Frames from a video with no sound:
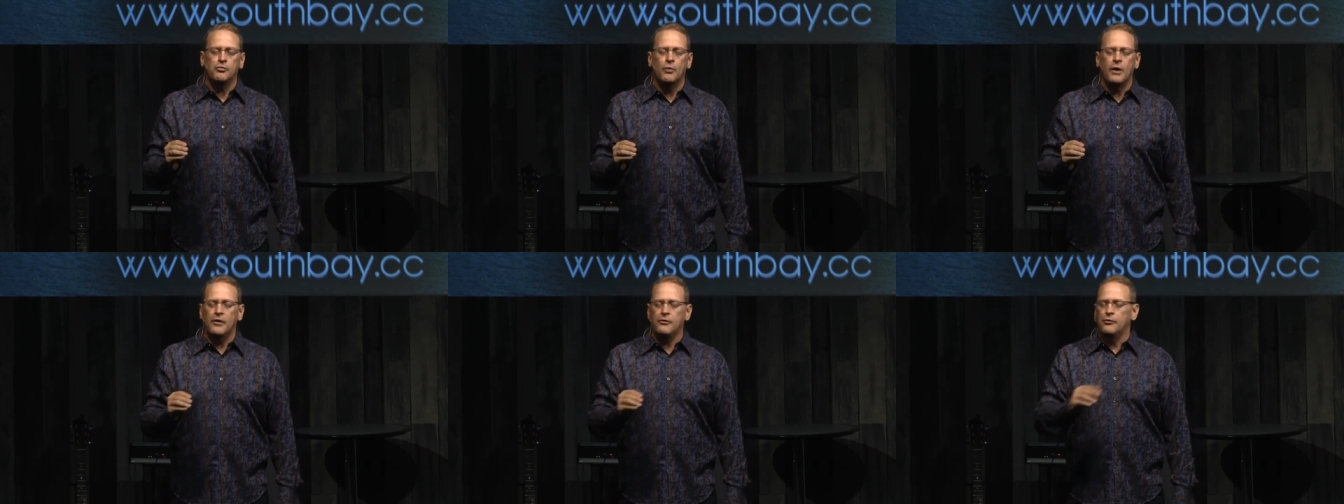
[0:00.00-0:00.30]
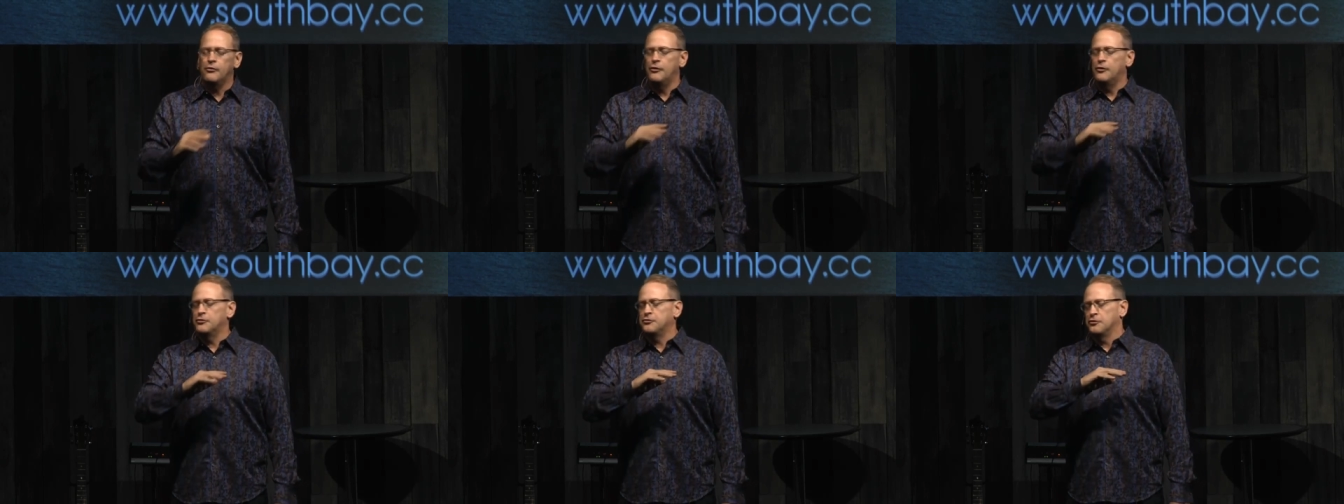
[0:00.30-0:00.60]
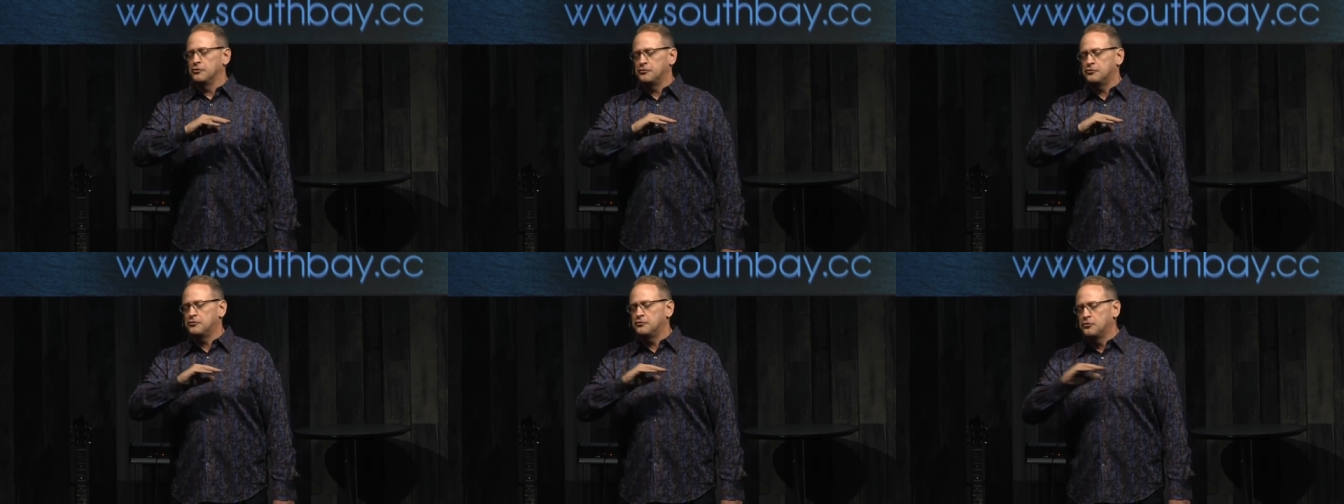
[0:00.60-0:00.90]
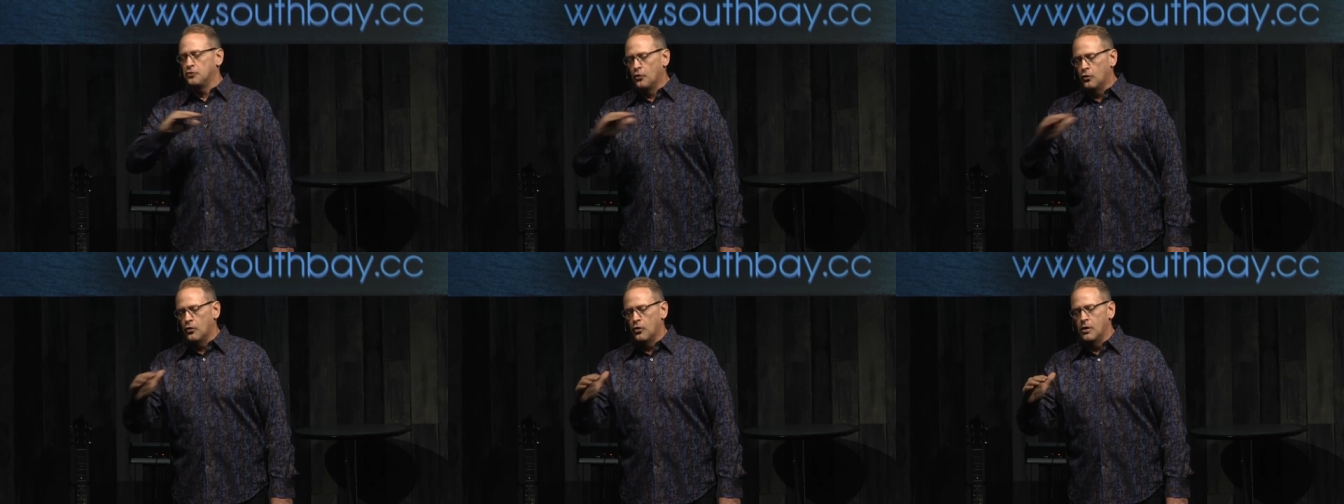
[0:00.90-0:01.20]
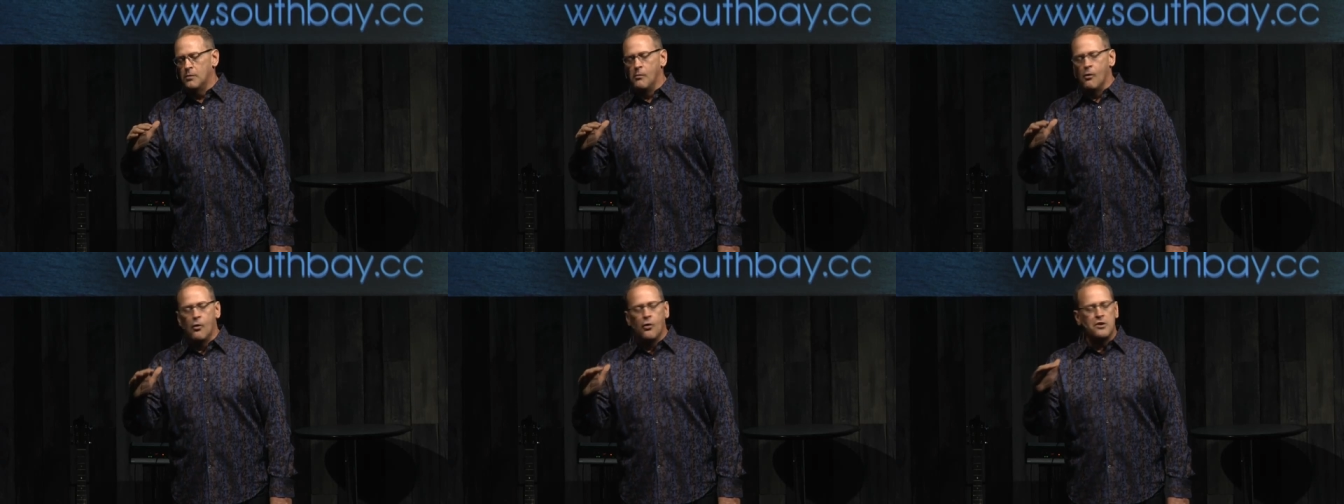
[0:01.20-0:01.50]
whether there's a
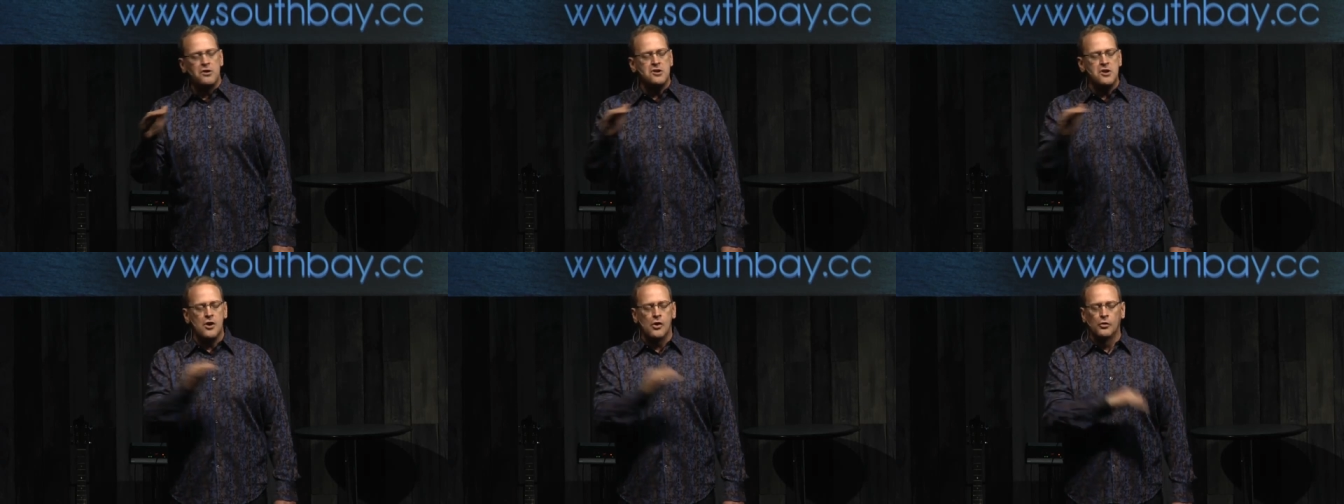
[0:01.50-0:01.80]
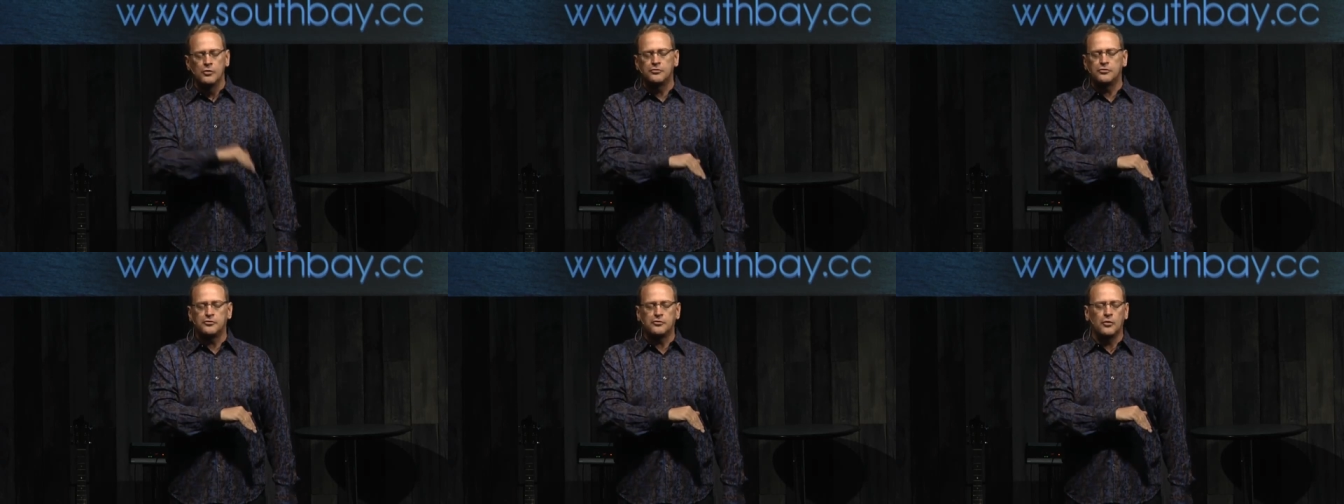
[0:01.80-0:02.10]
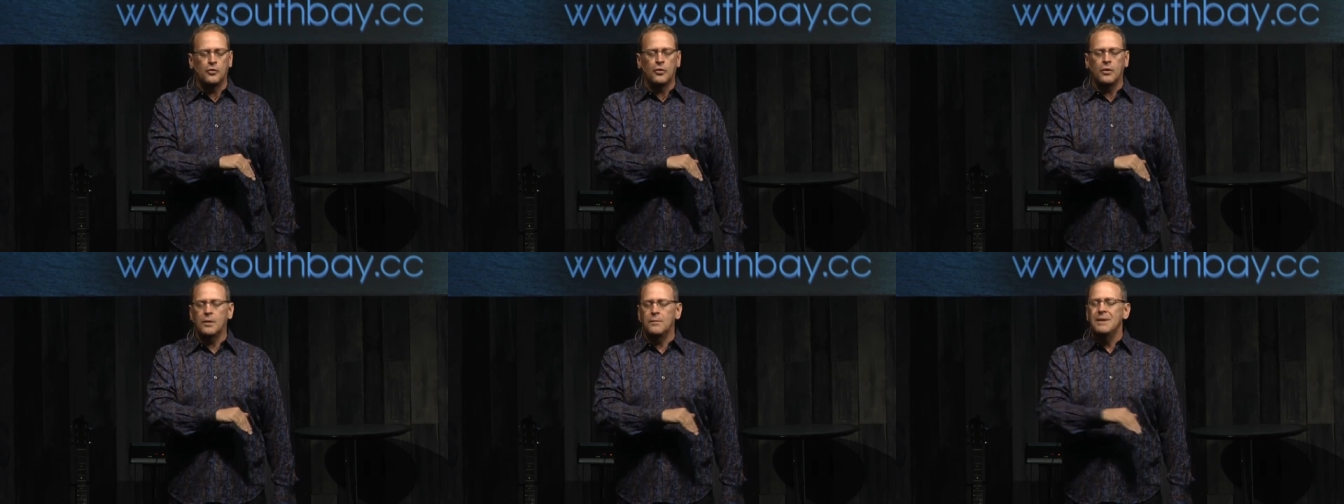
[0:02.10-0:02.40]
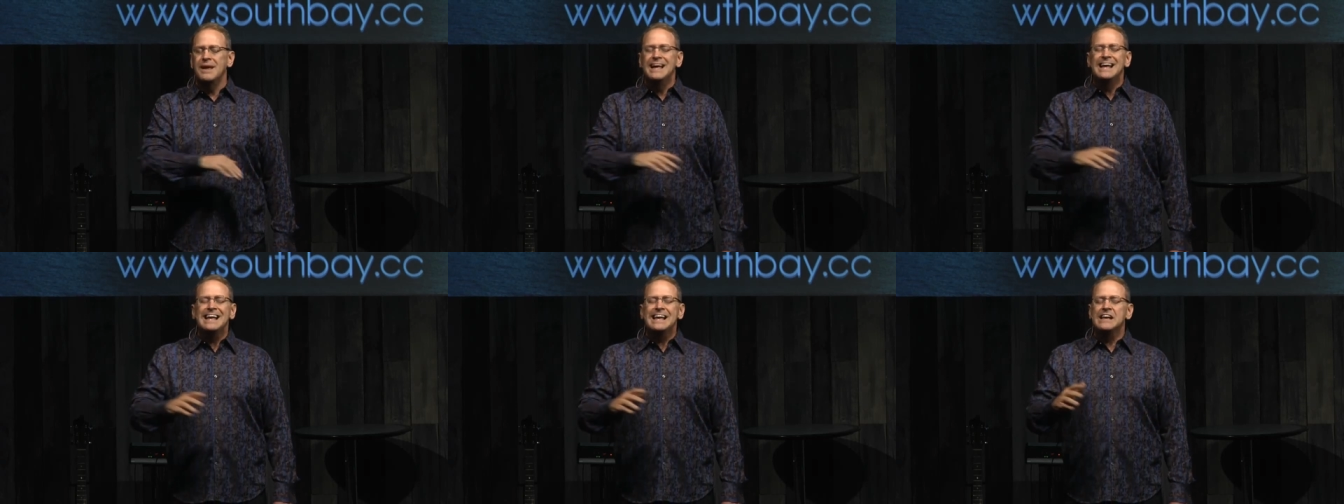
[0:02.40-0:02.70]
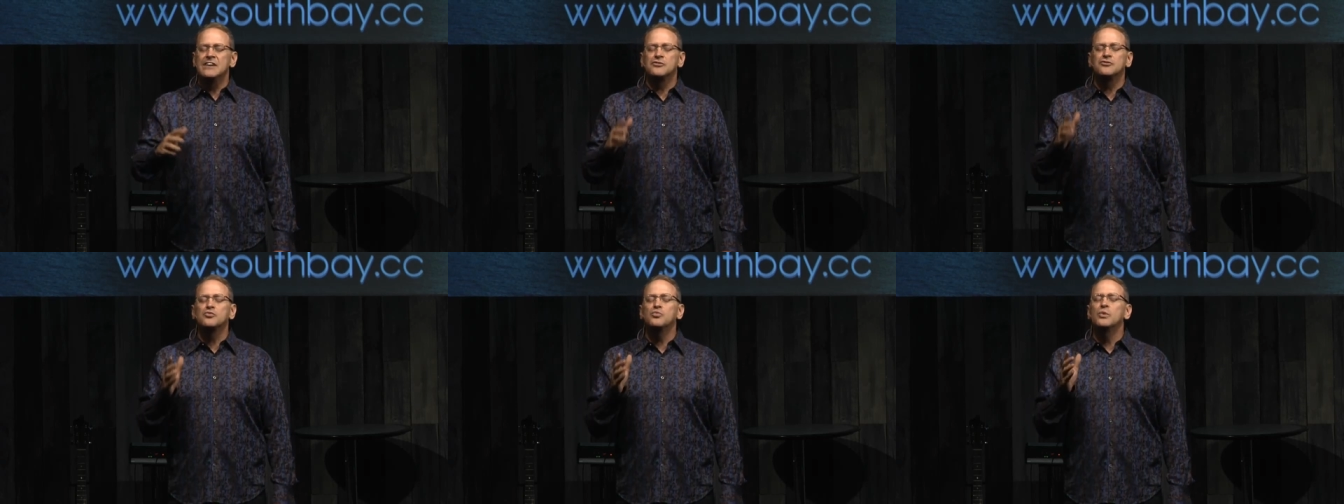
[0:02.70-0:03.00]
storm or no storm,
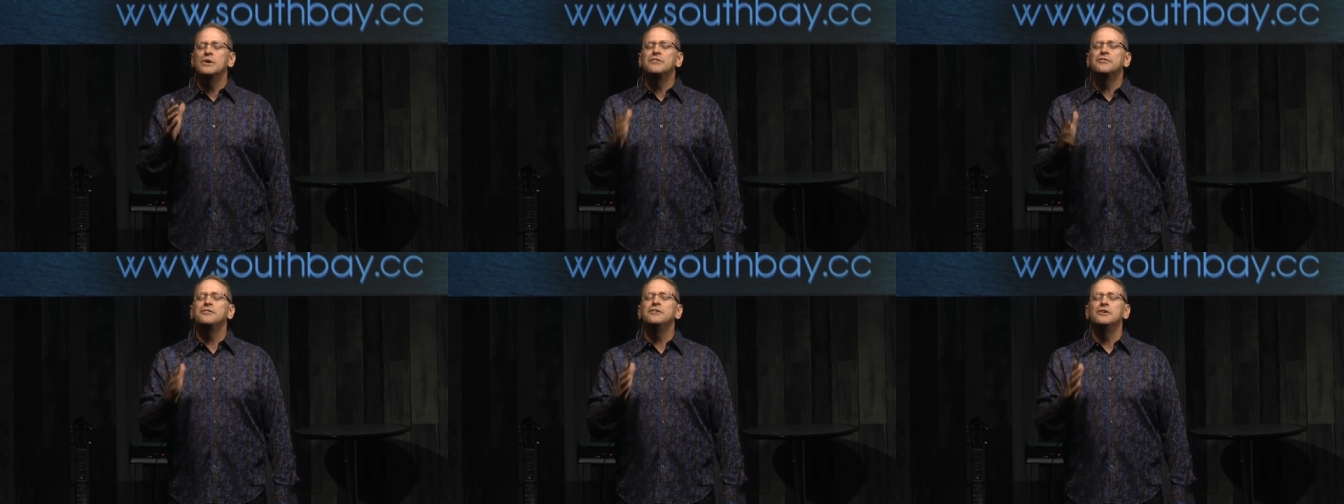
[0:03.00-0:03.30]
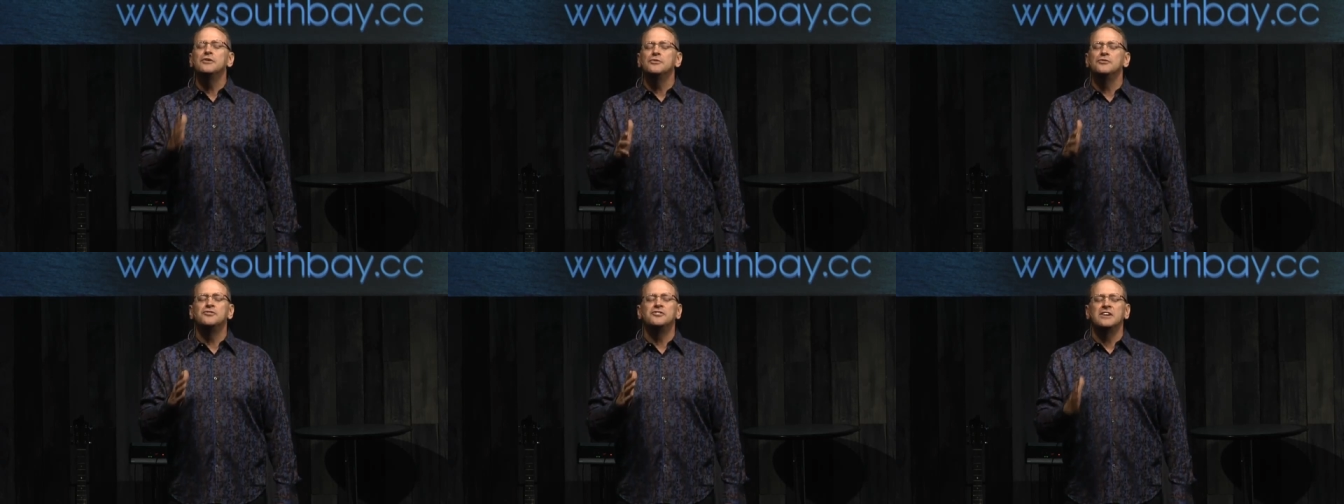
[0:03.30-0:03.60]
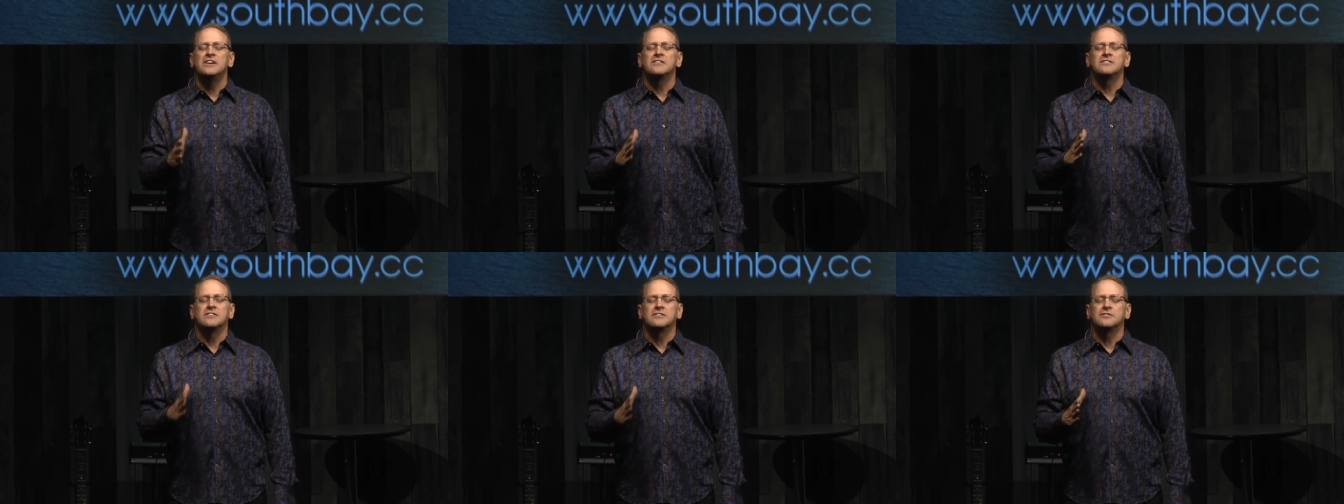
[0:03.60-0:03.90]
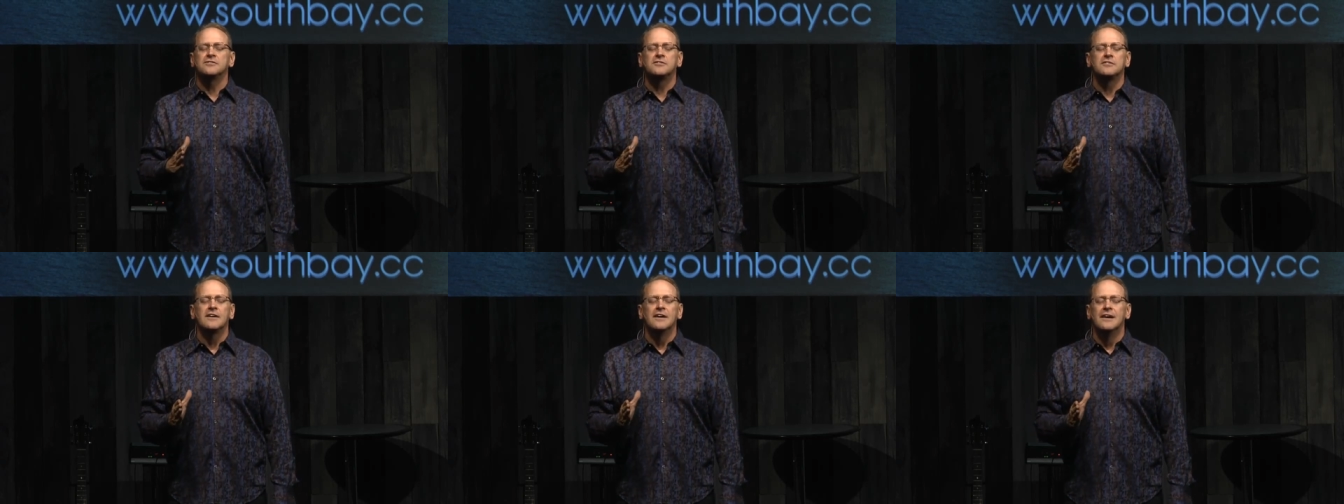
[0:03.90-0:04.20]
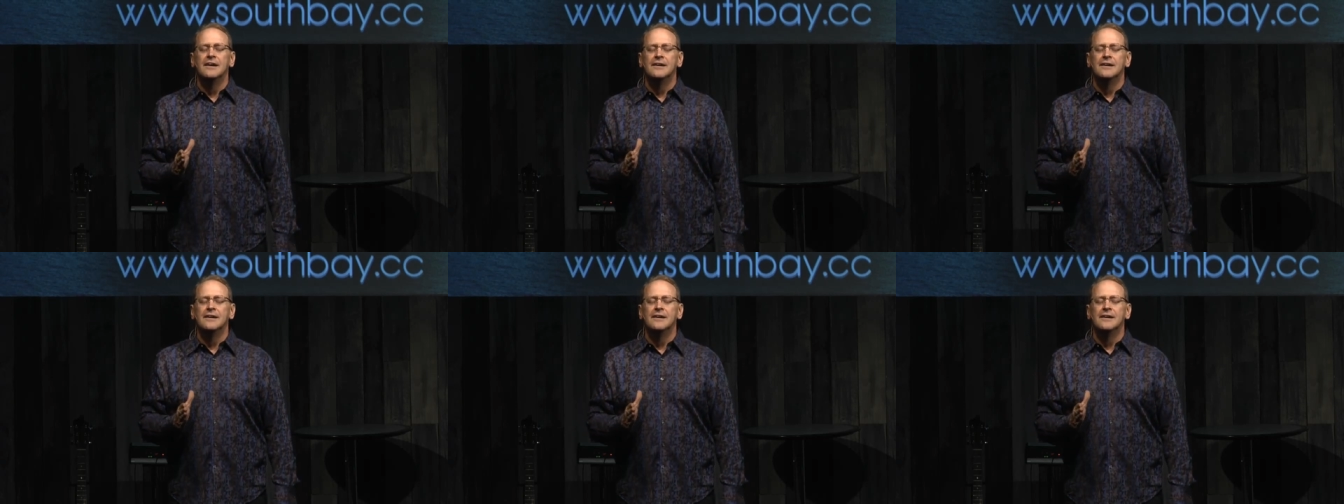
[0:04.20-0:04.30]
is with you, Jesus.